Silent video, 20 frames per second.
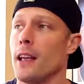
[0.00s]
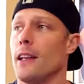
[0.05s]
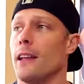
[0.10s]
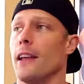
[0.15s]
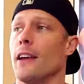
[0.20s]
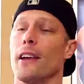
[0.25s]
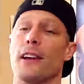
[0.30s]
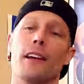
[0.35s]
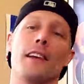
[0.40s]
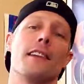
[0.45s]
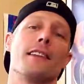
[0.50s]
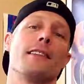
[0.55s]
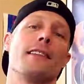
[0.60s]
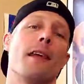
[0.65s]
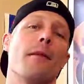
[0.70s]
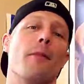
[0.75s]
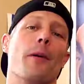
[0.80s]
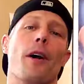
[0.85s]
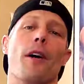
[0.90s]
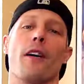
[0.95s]
Now you're going to
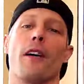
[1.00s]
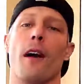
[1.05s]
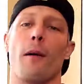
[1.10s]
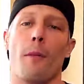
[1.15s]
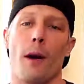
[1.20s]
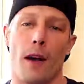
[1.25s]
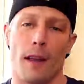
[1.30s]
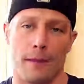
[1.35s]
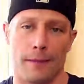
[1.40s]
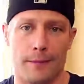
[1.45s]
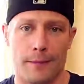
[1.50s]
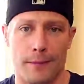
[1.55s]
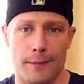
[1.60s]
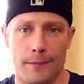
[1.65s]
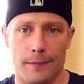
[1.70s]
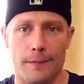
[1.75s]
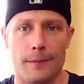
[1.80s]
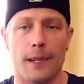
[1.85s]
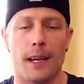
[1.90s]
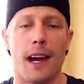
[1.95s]
say, Bill, come on.
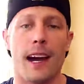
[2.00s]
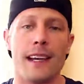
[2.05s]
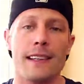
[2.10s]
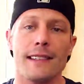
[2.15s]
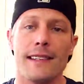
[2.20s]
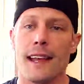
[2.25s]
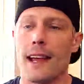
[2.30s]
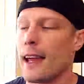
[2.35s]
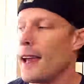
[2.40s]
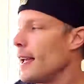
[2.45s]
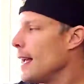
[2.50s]
Guys,